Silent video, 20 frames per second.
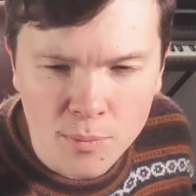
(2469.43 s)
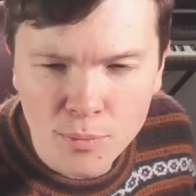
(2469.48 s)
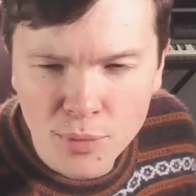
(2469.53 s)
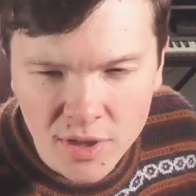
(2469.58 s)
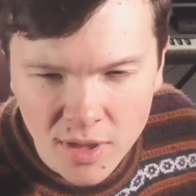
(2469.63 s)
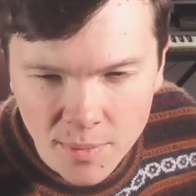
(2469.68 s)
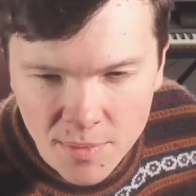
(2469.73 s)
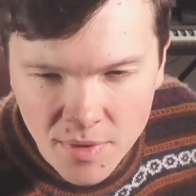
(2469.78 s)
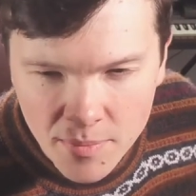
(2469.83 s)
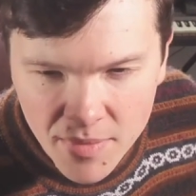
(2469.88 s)

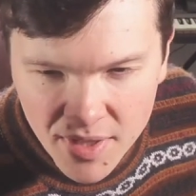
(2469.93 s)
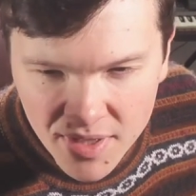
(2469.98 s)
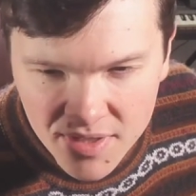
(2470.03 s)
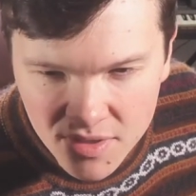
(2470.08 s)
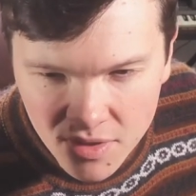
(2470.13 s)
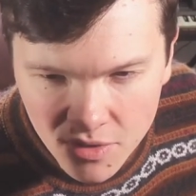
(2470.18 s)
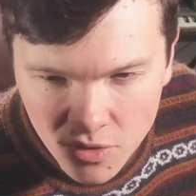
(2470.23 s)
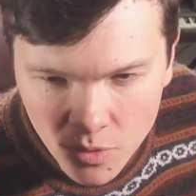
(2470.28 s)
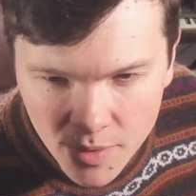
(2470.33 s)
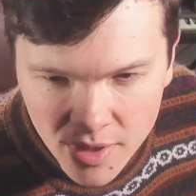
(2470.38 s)
Bring up the mix
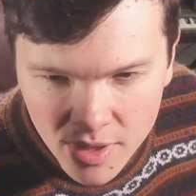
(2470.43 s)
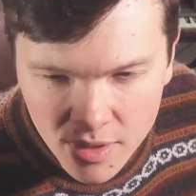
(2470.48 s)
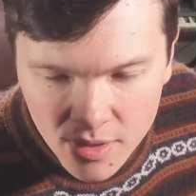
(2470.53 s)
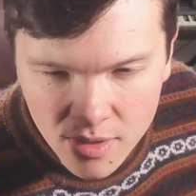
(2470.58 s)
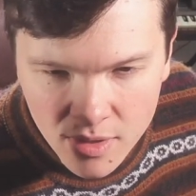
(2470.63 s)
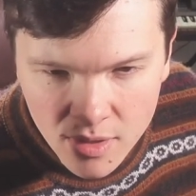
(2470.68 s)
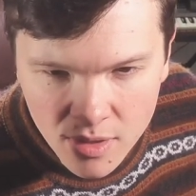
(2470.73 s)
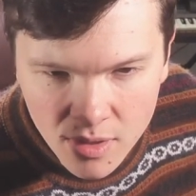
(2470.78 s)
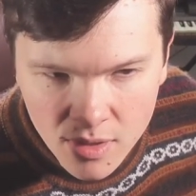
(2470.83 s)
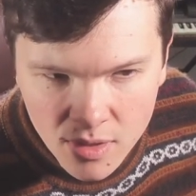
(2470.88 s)
a little bit.
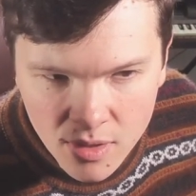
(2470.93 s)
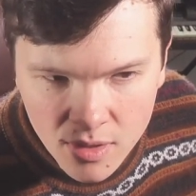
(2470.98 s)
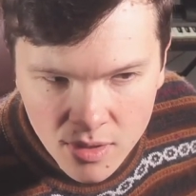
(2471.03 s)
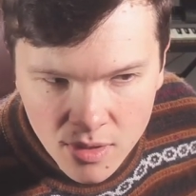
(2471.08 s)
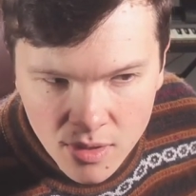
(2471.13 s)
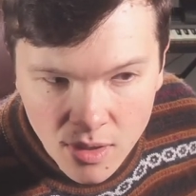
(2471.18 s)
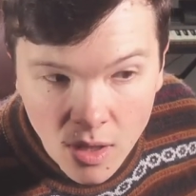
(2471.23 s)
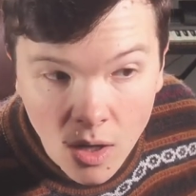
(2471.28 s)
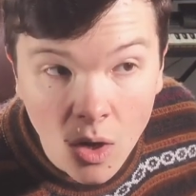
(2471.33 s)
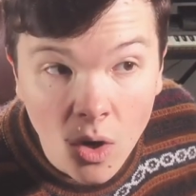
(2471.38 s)

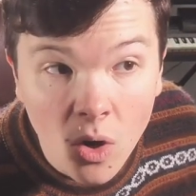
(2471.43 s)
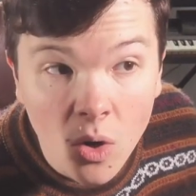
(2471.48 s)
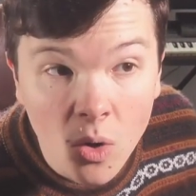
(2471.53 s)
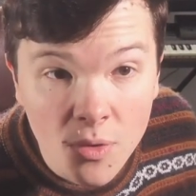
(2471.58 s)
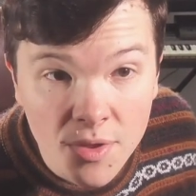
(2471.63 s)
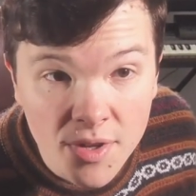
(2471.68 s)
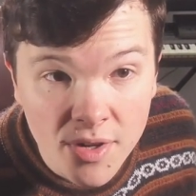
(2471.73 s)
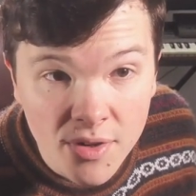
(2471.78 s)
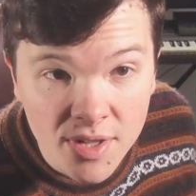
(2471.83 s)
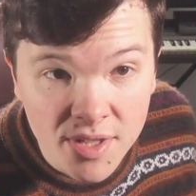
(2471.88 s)

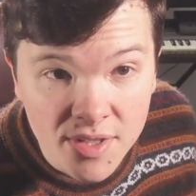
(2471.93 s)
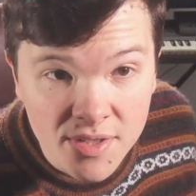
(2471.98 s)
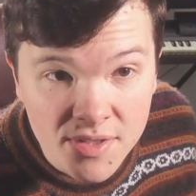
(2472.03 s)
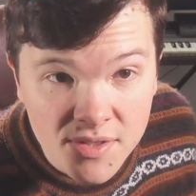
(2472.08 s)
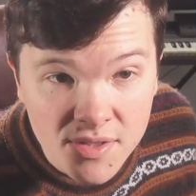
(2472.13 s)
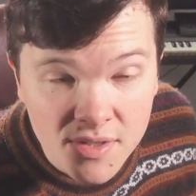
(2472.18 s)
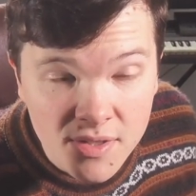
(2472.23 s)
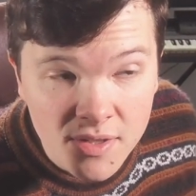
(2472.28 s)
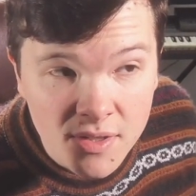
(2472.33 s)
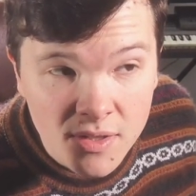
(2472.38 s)
Oh, there it
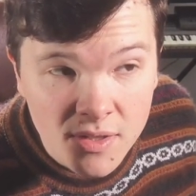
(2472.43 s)
is.